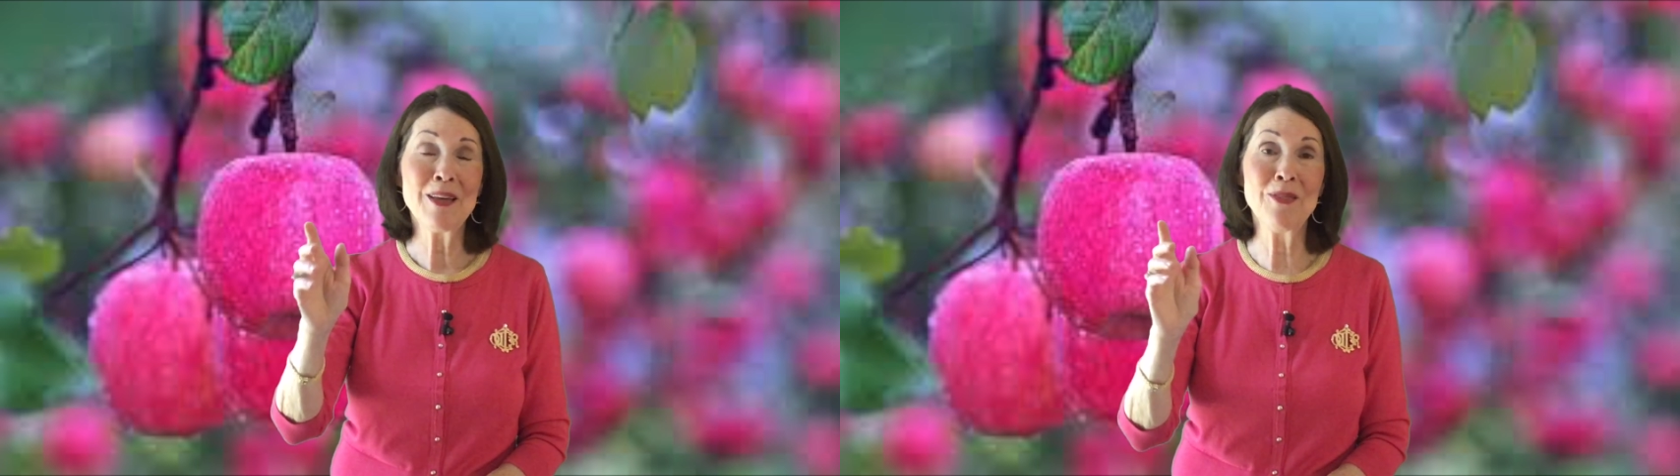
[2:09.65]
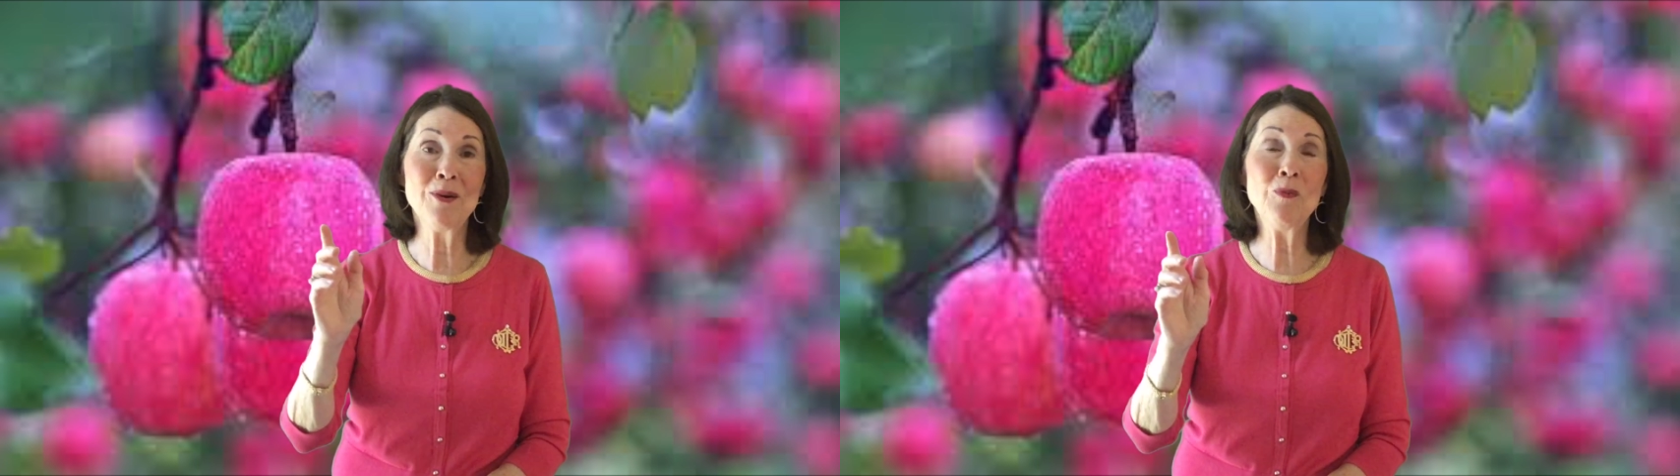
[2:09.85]

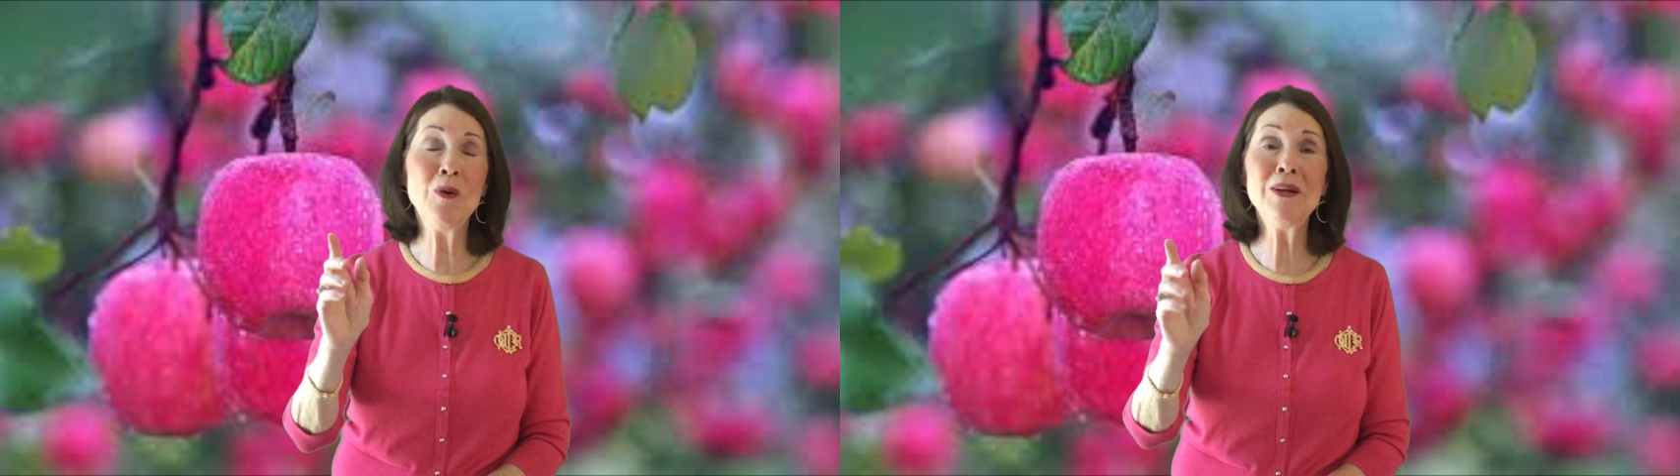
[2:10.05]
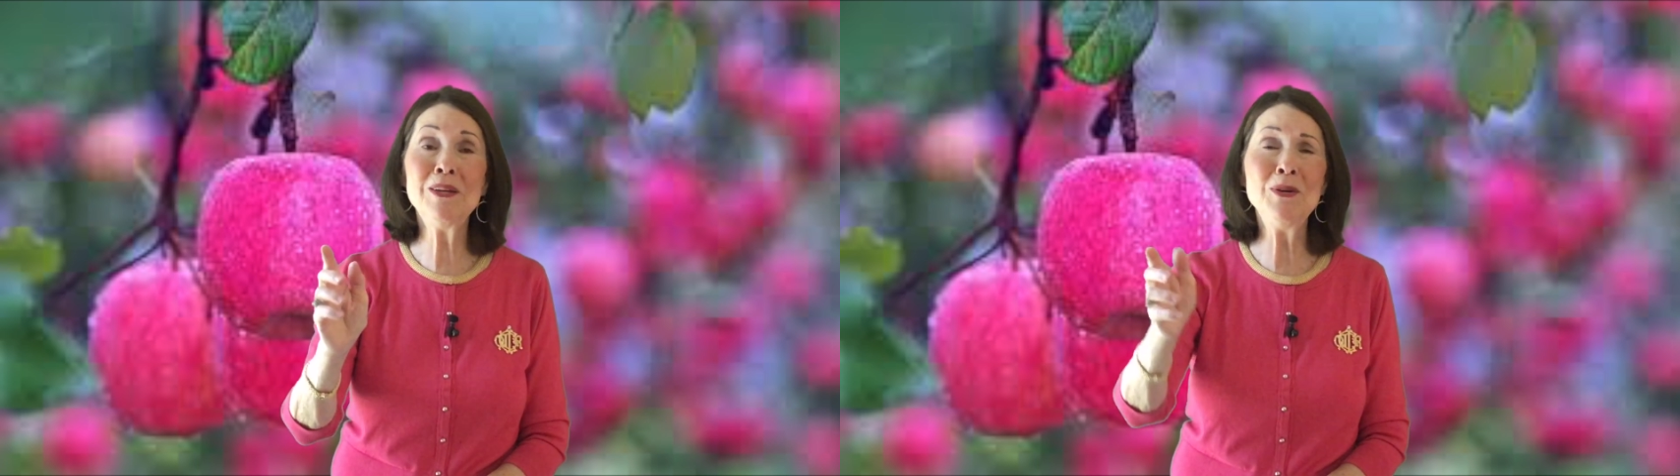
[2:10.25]
the
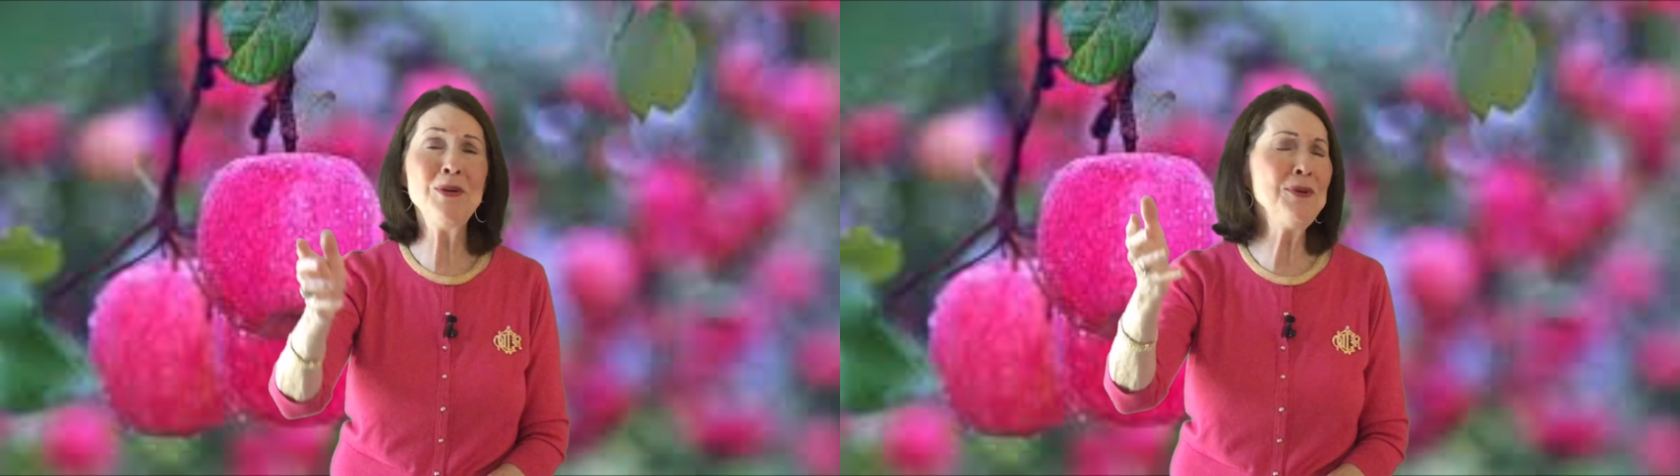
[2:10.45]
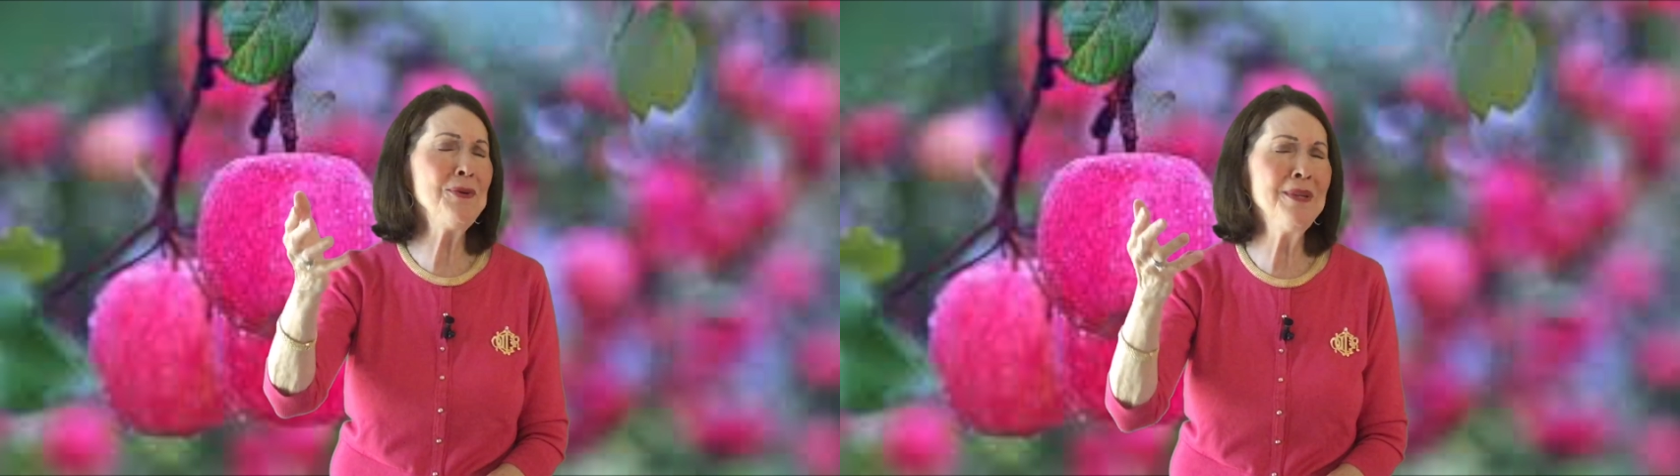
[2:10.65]
one
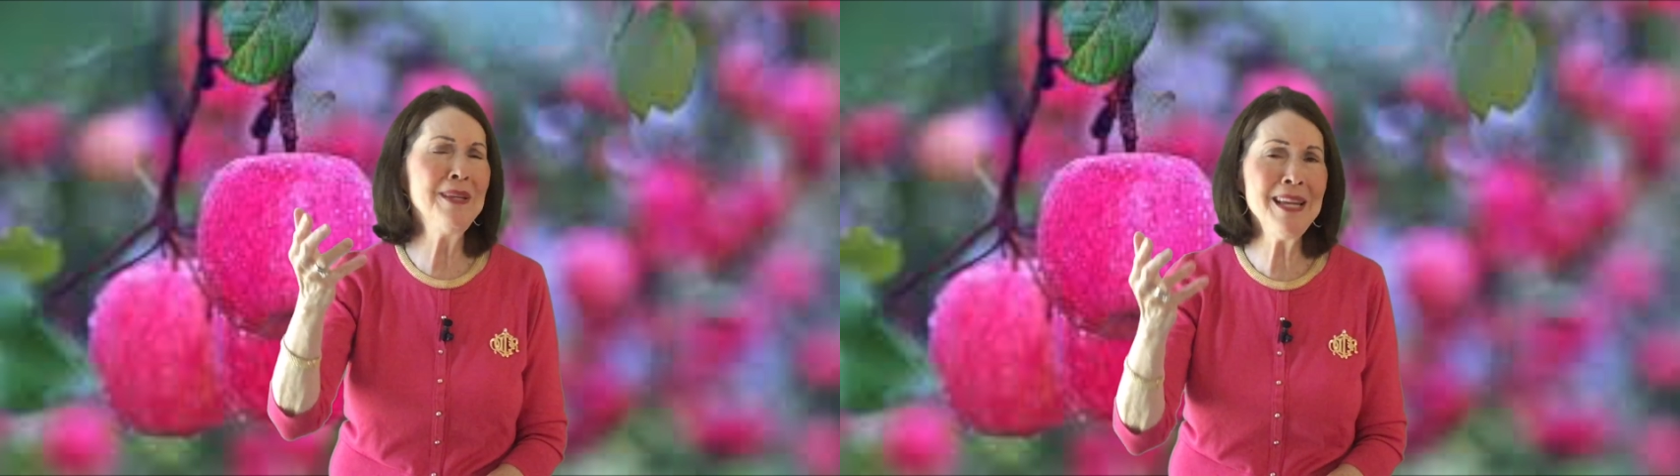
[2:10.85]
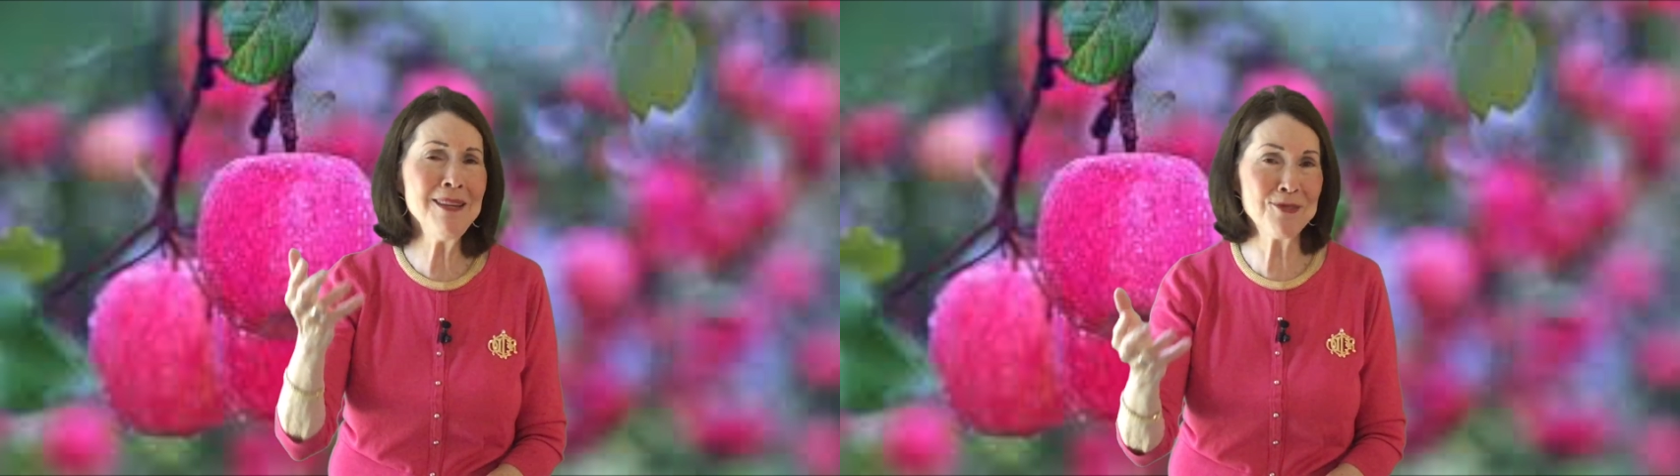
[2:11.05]
who
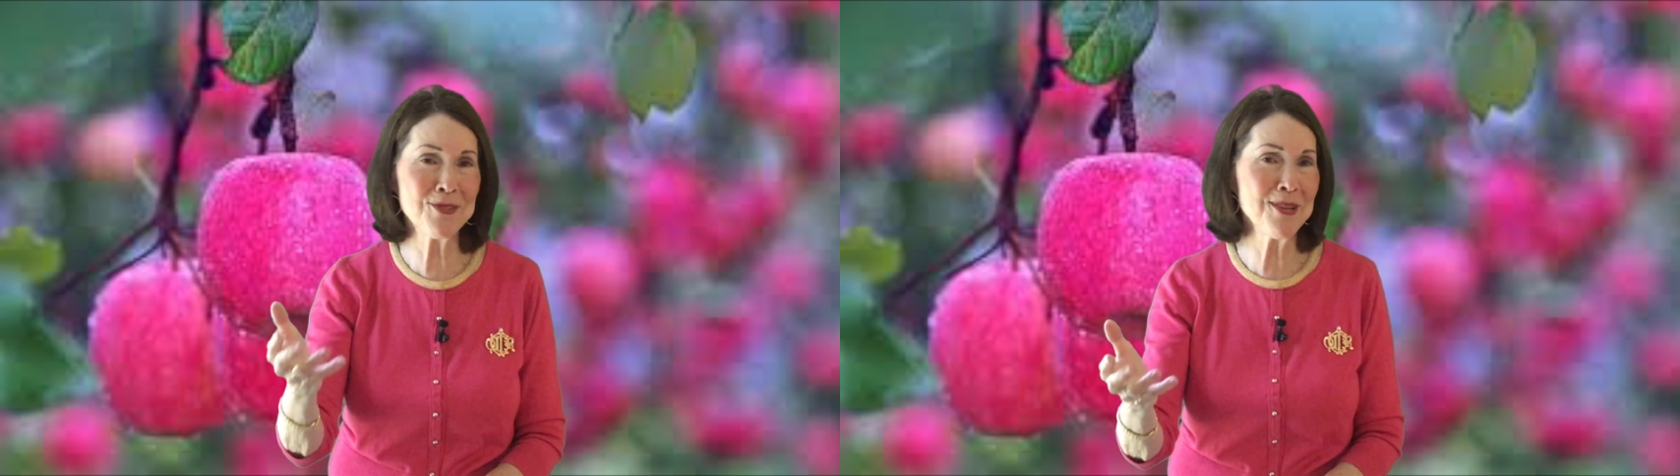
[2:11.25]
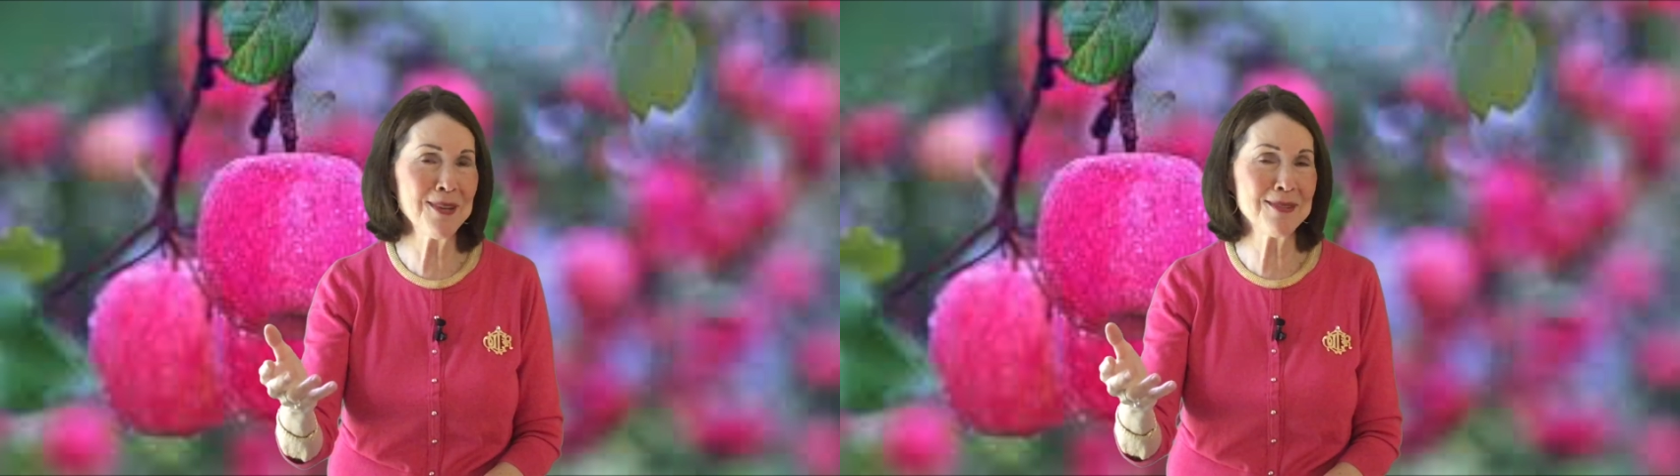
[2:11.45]
gives
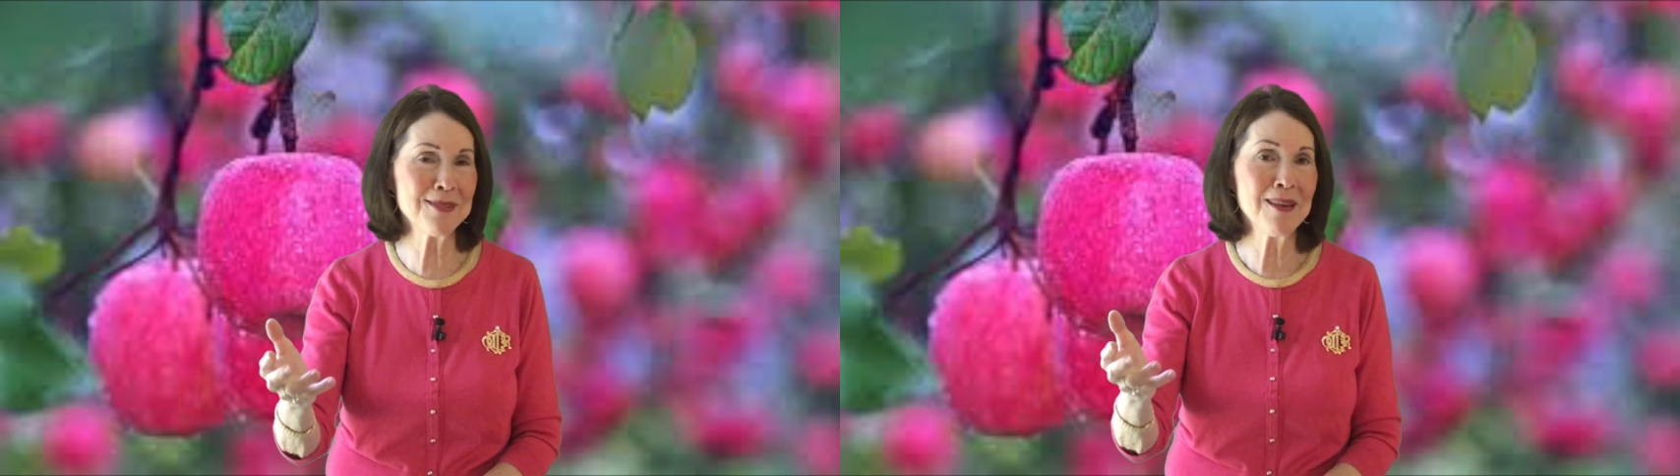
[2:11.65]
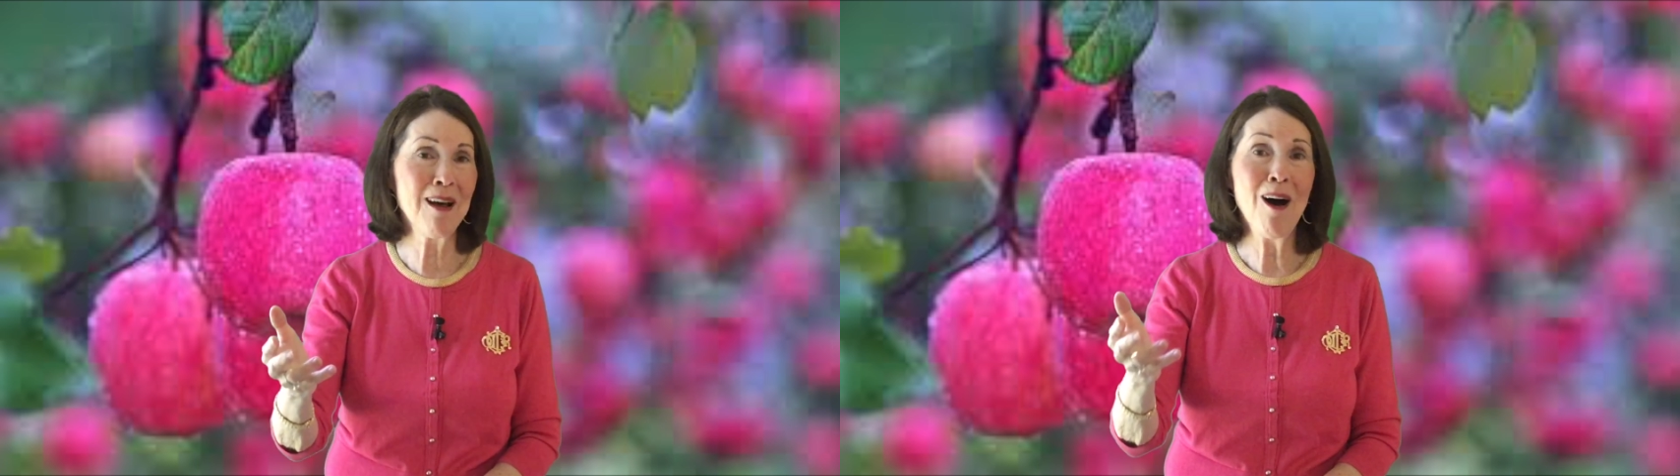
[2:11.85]
us